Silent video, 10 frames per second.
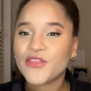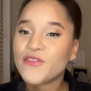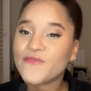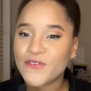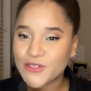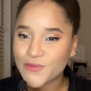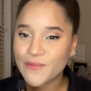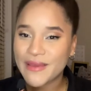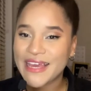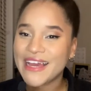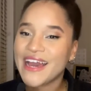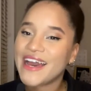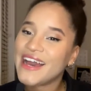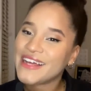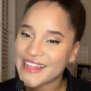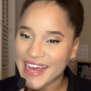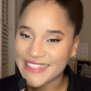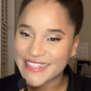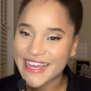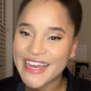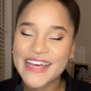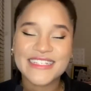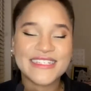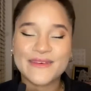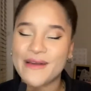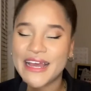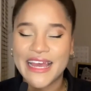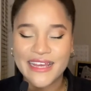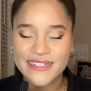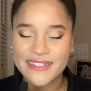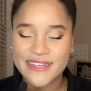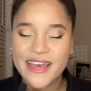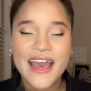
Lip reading: The first one being a classic Zibaguette.